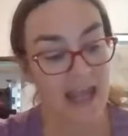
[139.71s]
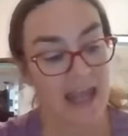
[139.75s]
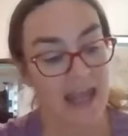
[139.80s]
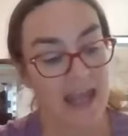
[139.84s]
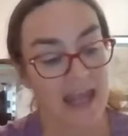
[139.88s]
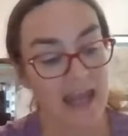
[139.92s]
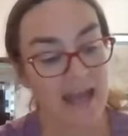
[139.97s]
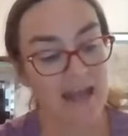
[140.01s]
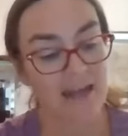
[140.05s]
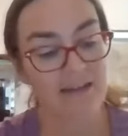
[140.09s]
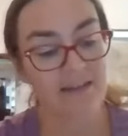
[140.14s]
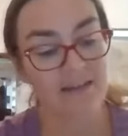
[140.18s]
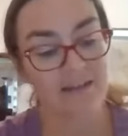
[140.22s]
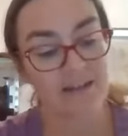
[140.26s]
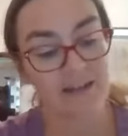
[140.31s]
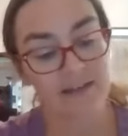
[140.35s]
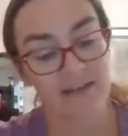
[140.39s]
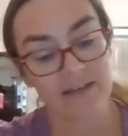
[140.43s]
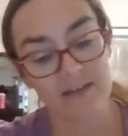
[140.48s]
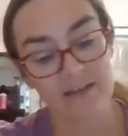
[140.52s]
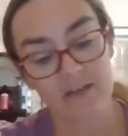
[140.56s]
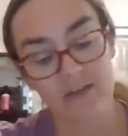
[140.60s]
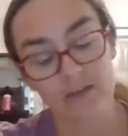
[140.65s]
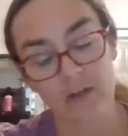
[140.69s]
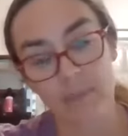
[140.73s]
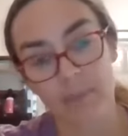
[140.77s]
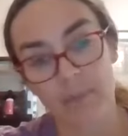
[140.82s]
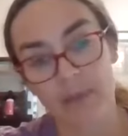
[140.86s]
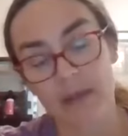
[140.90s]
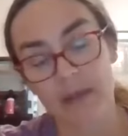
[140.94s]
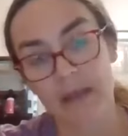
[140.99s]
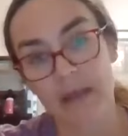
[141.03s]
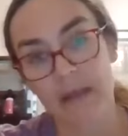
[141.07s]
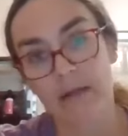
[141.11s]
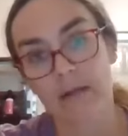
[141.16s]
And this is
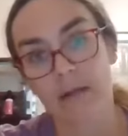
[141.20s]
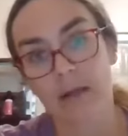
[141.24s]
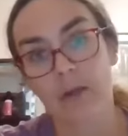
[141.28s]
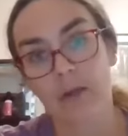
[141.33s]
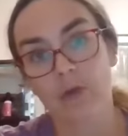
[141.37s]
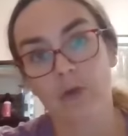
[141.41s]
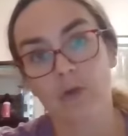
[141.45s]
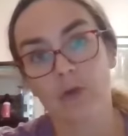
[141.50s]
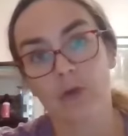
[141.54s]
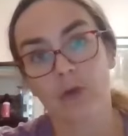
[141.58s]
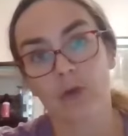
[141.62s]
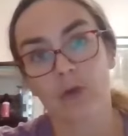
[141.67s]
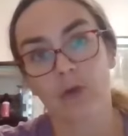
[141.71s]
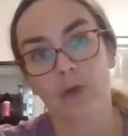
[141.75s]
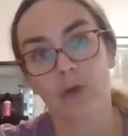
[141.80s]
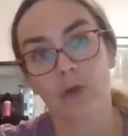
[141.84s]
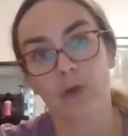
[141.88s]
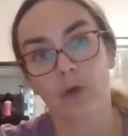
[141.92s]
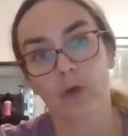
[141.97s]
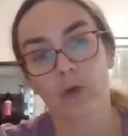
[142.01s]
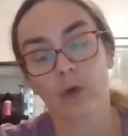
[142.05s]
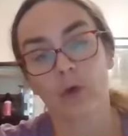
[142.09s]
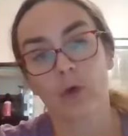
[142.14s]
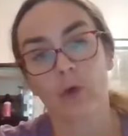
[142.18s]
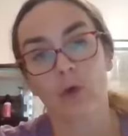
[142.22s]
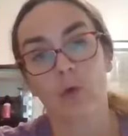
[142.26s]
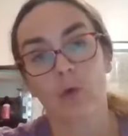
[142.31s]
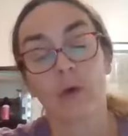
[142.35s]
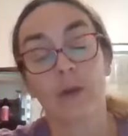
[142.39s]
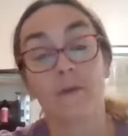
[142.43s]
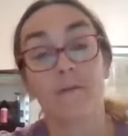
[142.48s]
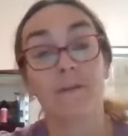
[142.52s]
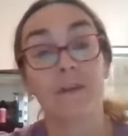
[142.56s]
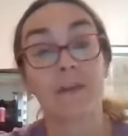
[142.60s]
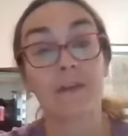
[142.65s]
something that you could do
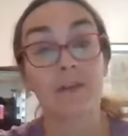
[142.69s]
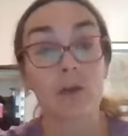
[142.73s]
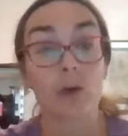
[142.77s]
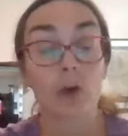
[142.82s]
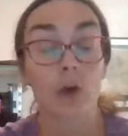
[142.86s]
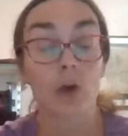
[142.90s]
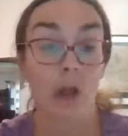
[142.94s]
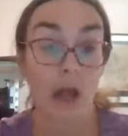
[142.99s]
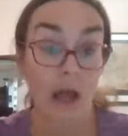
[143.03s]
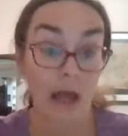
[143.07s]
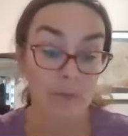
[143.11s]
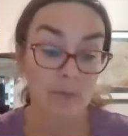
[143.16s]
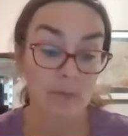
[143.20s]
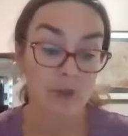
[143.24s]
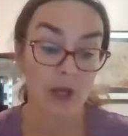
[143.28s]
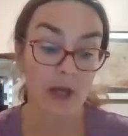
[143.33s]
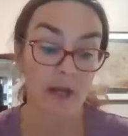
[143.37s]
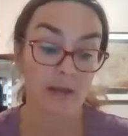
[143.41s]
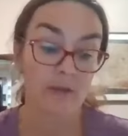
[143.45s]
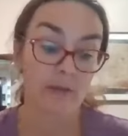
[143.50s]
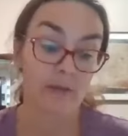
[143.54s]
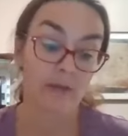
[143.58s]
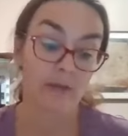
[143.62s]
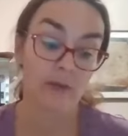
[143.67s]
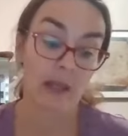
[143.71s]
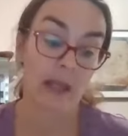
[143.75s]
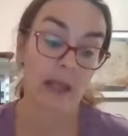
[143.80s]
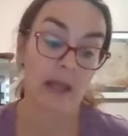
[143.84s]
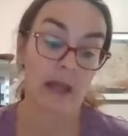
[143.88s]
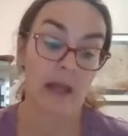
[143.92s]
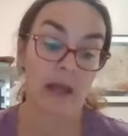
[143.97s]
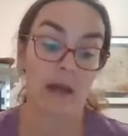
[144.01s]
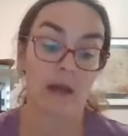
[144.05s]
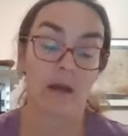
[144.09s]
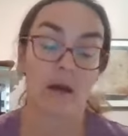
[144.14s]
with physical objects
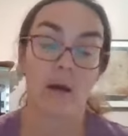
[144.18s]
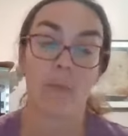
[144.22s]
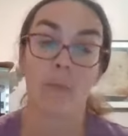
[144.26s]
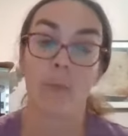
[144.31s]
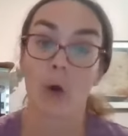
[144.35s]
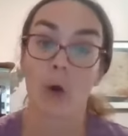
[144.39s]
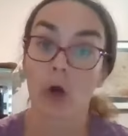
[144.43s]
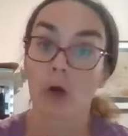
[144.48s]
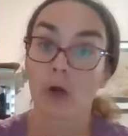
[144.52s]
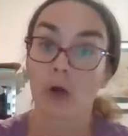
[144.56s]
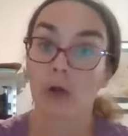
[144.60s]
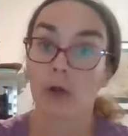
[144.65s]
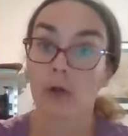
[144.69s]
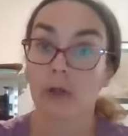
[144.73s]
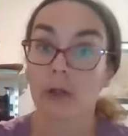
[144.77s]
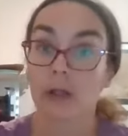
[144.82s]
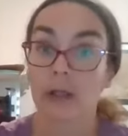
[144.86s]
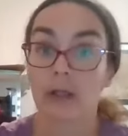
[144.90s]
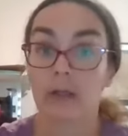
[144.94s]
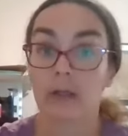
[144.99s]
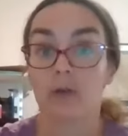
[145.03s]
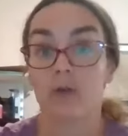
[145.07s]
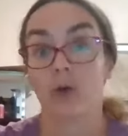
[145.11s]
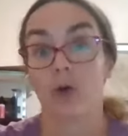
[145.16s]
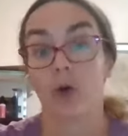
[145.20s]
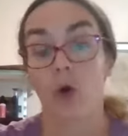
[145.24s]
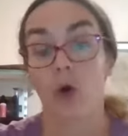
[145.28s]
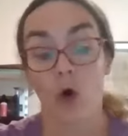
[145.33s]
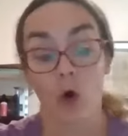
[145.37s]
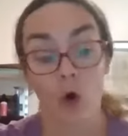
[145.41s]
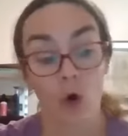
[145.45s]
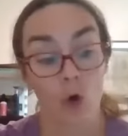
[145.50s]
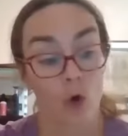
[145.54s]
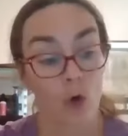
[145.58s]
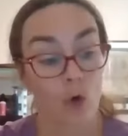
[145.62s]
at a park, in your
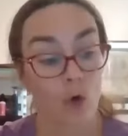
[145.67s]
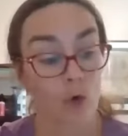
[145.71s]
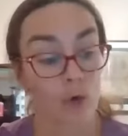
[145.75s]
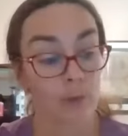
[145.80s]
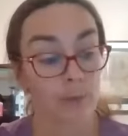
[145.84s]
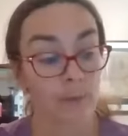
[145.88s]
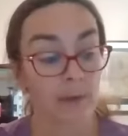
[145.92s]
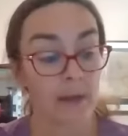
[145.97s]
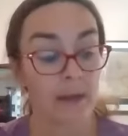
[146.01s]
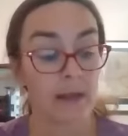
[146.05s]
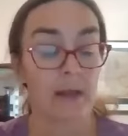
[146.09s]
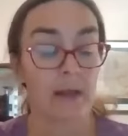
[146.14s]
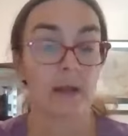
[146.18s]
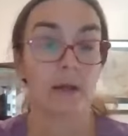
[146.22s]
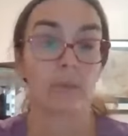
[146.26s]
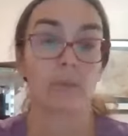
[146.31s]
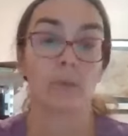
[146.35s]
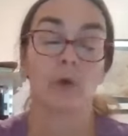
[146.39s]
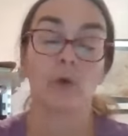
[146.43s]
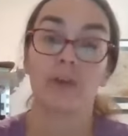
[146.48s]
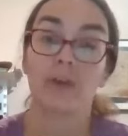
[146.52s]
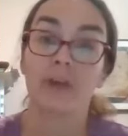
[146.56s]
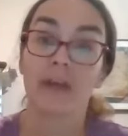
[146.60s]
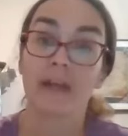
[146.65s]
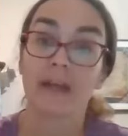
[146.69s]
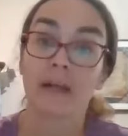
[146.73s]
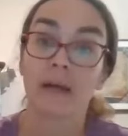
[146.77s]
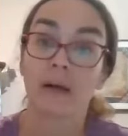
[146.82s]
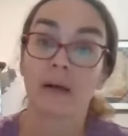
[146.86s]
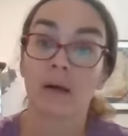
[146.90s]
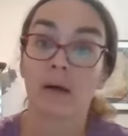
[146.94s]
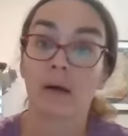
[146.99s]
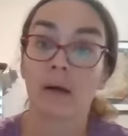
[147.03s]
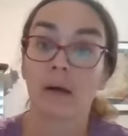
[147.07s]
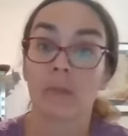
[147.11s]
home,
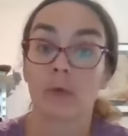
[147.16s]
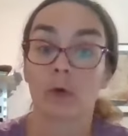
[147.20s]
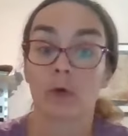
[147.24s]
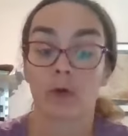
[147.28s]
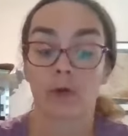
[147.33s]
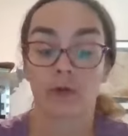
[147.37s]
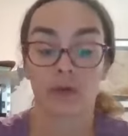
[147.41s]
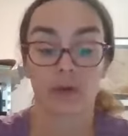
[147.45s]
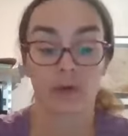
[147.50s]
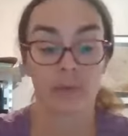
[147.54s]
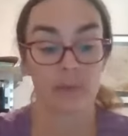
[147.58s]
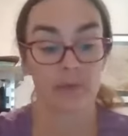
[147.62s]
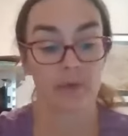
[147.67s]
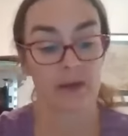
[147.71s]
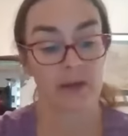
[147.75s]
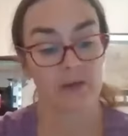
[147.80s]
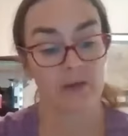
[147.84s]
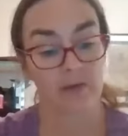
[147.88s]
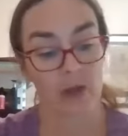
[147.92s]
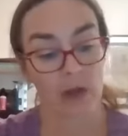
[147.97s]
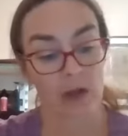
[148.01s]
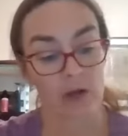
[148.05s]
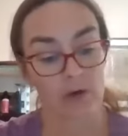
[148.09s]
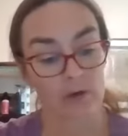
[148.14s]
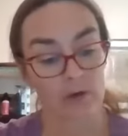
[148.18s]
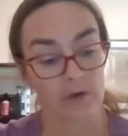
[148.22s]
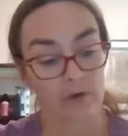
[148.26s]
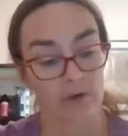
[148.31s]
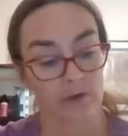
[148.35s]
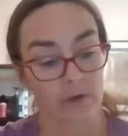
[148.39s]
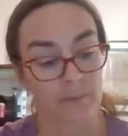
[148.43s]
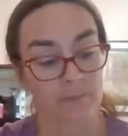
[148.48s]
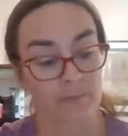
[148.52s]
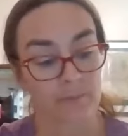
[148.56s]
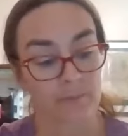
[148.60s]
museum, or someplace
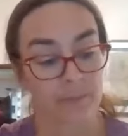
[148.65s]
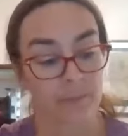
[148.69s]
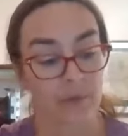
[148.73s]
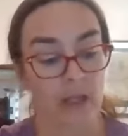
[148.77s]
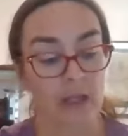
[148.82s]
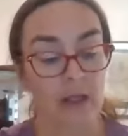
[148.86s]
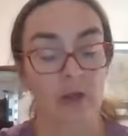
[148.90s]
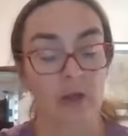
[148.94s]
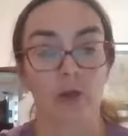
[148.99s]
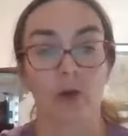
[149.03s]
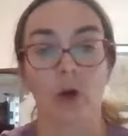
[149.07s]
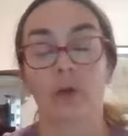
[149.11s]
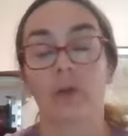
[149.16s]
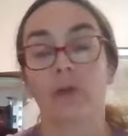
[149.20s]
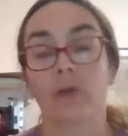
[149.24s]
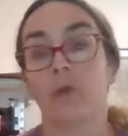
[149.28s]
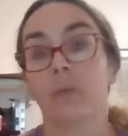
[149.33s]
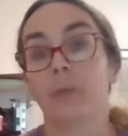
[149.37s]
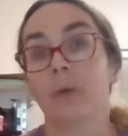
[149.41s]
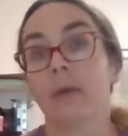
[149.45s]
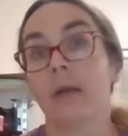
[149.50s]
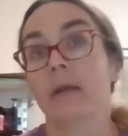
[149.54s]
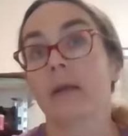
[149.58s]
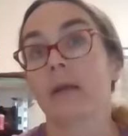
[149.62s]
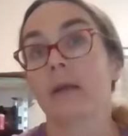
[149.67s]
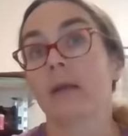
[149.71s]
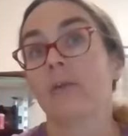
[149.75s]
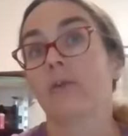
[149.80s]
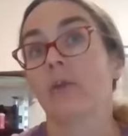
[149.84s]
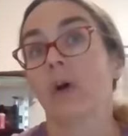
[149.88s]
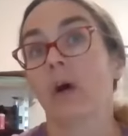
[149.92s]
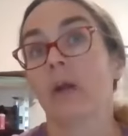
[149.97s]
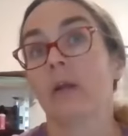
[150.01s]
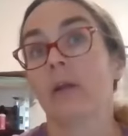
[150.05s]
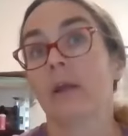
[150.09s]
else. It can also be
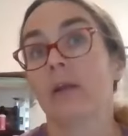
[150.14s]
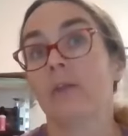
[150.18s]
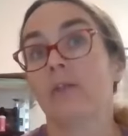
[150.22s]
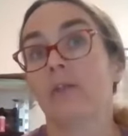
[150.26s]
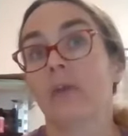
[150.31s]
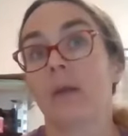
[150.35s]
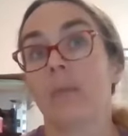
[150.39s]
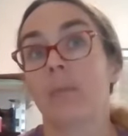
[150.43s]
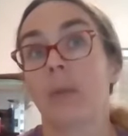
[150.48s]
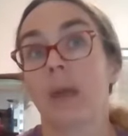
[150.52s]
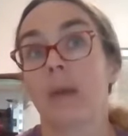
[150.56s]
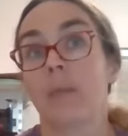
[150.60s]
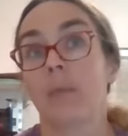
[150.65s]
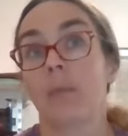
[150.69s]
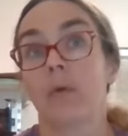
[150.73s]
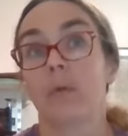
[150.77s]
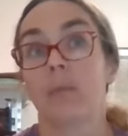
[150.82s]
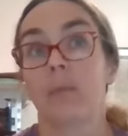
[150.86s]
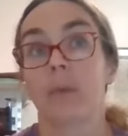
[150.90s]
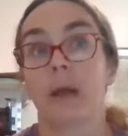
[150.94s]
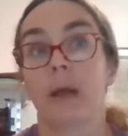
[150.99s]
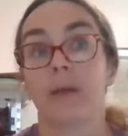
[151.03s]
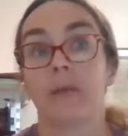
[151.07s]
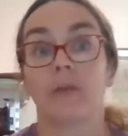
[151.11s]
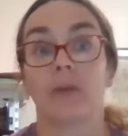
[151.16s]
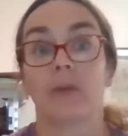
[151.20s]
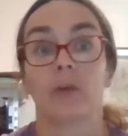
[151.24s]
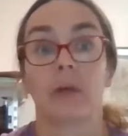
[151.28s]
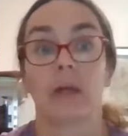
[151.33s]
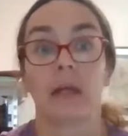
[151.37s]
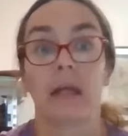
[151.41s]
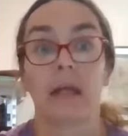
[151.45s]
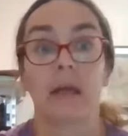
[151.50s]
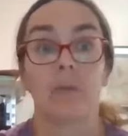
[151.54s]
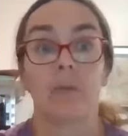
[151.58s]
done as a paper and pencil
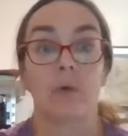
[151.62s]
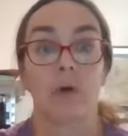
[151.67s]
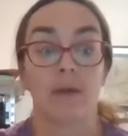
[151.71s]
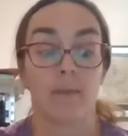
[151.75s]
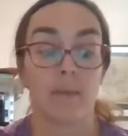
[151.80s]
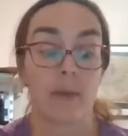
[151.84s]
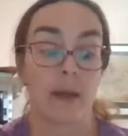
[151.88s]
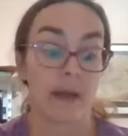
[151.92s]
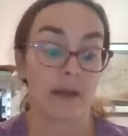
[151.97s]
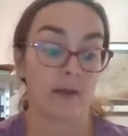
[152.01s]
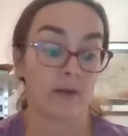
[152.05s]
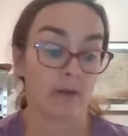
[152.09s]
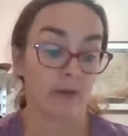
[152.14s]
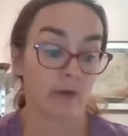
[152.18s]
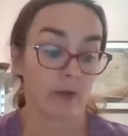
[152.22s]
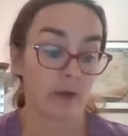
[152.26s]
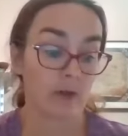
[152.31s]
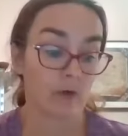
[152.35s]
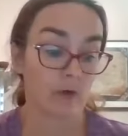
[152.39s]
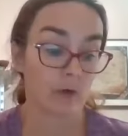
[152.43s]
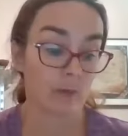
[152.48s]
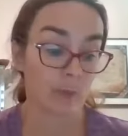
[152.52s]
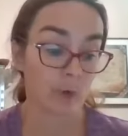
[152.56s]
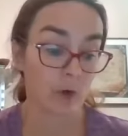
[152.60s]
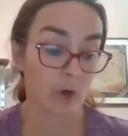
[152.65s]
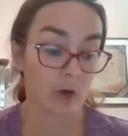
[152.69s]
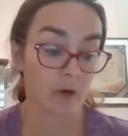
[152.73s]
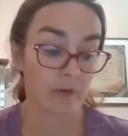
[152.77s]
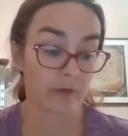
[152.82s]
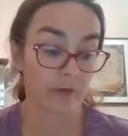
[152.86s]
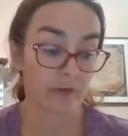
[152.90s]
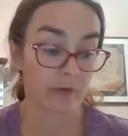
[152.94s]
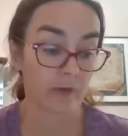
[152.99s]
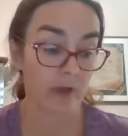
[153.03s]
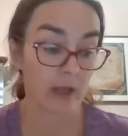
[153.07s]
game with magazines or
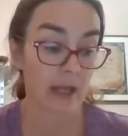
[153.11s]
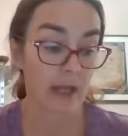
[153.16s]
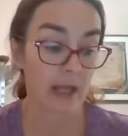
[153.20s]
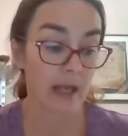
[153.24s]
books.